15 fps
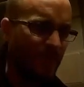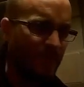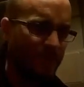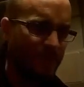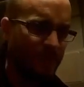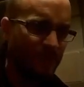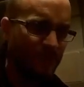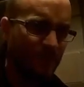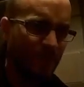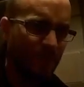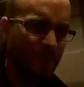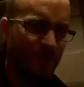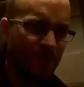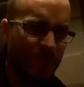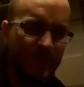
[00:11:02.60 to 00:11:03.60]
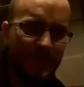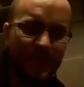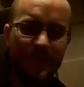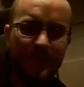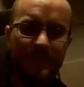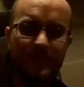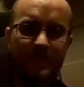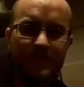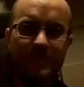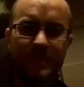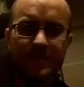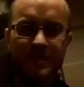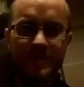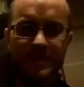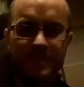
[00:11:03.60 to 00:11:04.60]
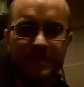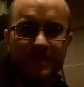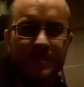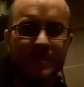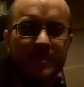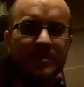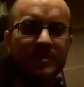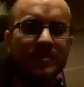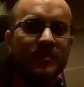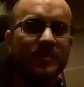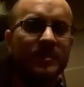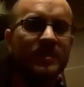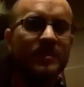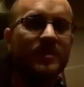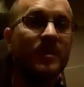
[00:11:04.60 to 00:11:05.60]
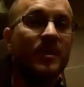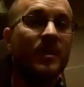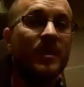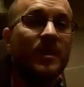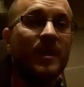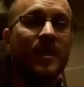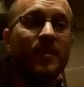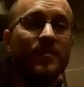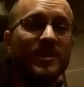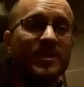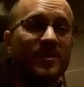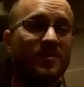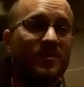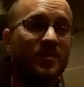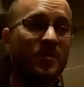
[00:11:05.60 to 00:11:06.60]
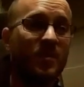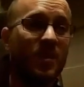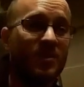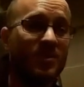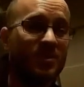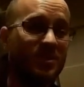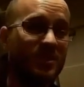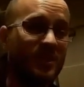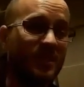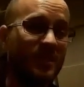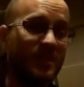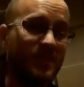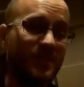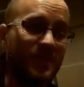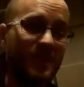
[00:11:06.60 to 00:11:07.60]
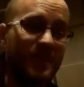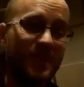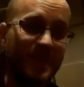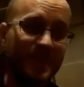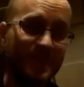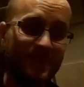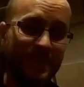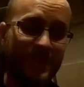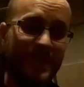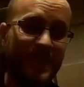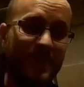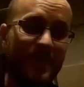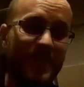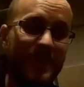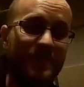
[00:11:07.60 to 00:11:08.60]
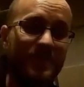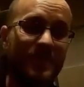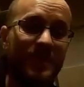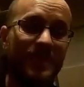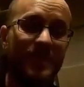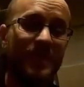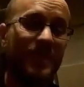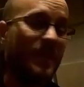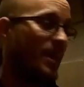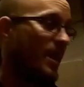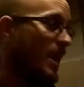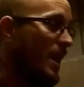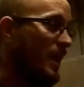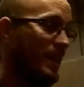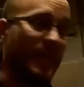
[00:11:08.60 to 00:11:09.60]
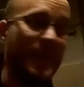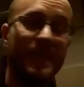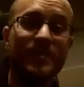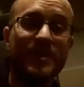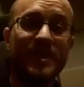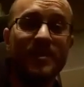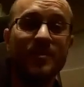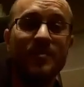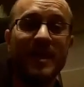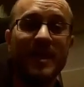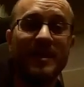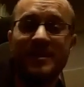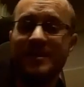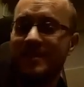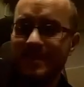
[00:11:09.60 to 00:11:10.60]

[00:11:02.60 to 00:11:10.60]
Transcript: I've just got to go and pay now, get myself something sorted, and myself a wash, get your video out, and get in my new bed.